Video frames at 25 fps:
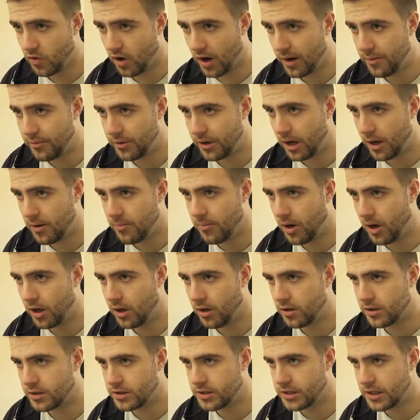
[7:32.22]
Right, here we go,
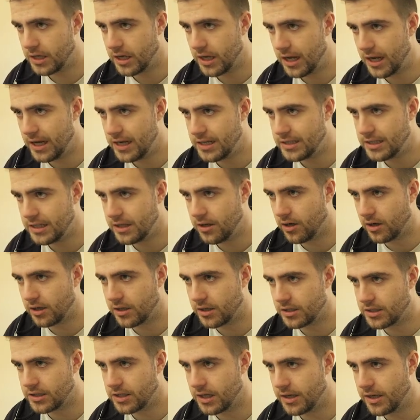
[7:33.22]
Marlos. Easy
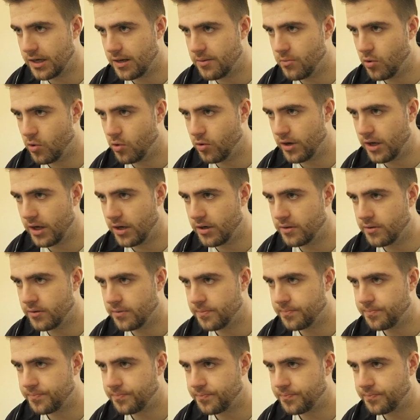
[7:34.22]
like a Sunday morning.